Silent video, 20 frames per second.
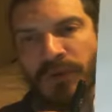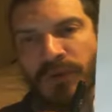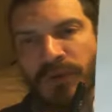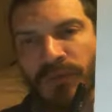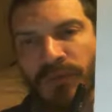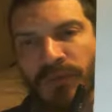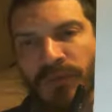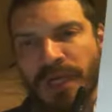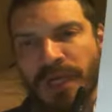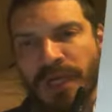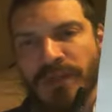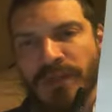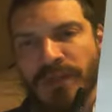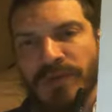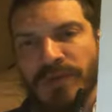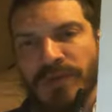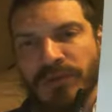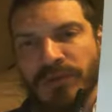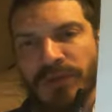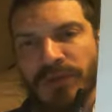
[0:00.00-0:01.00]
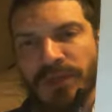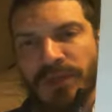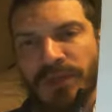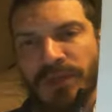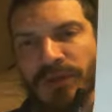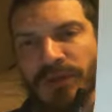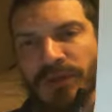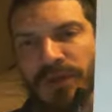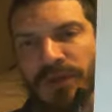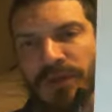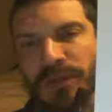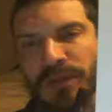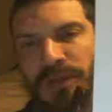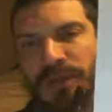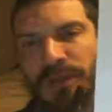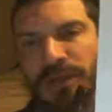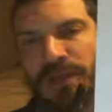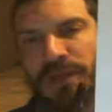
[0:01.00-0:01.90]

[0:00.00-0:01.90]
Where is this point going to be